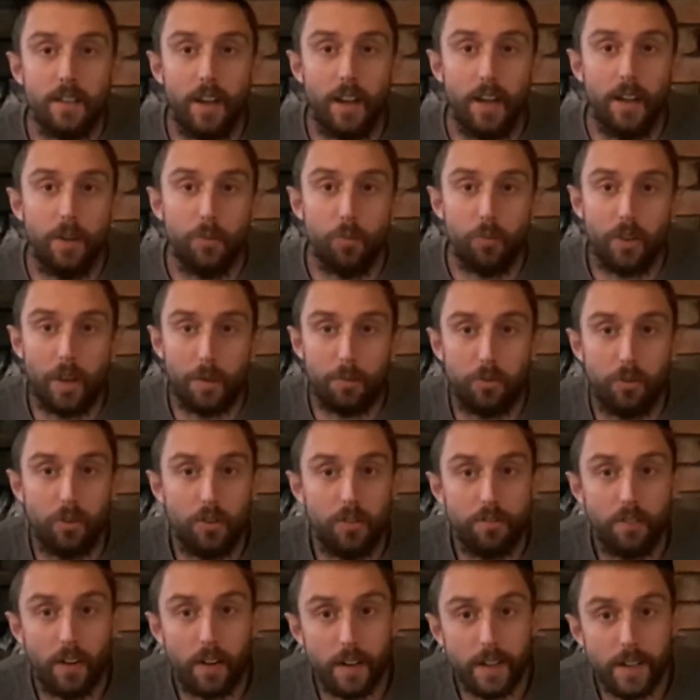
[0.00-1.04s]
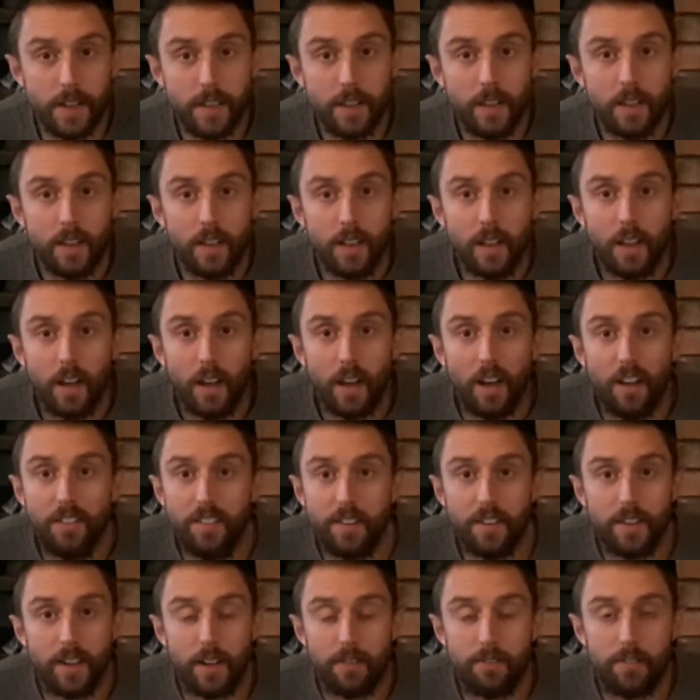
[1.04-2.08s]
It was absolutely fine and
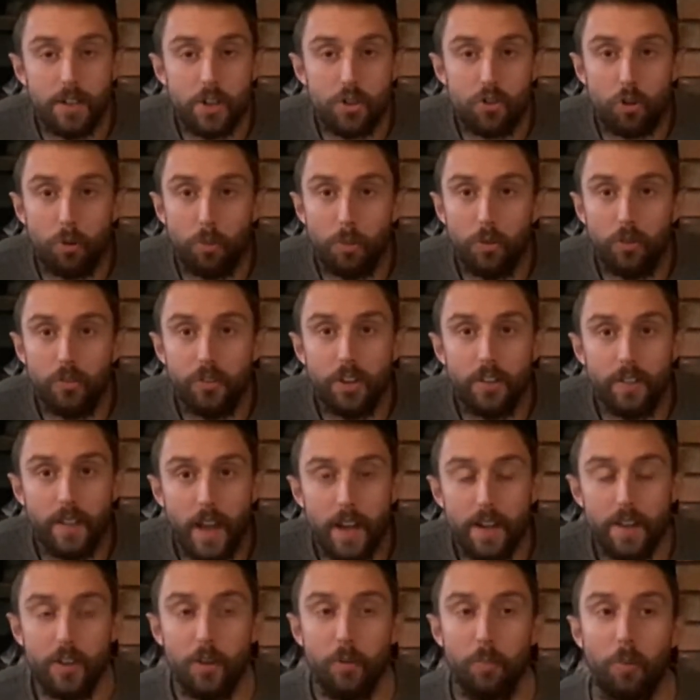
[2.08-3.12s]
didn't have any trouble to the end.